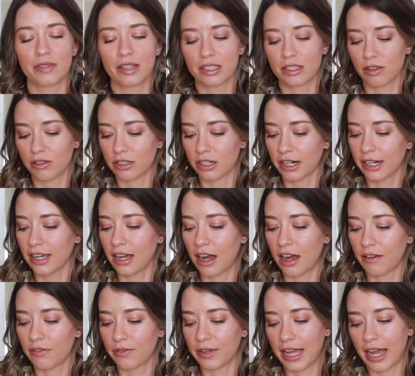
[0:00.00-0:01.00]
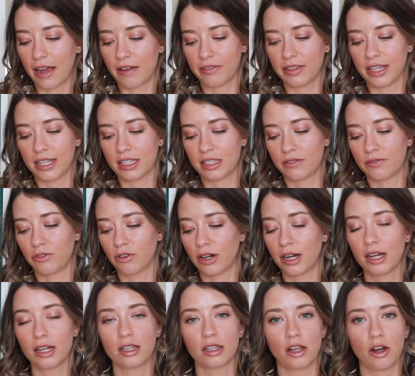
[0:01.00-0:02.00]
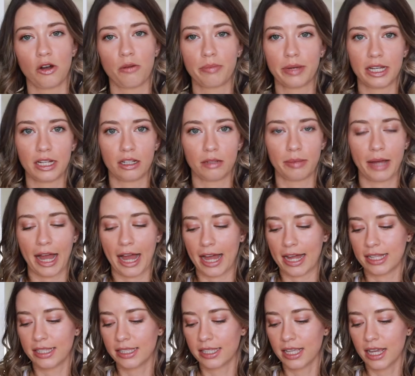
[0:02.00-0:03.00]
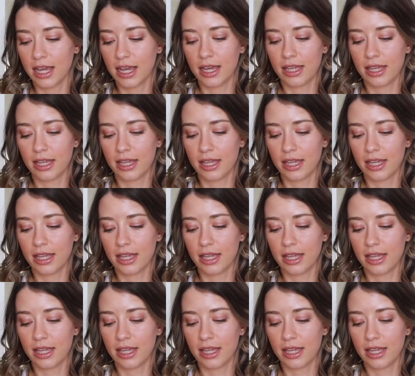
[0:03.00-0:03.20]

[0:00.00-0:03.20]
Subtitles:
So starting off, we have these Sephora Glow Peel Pads.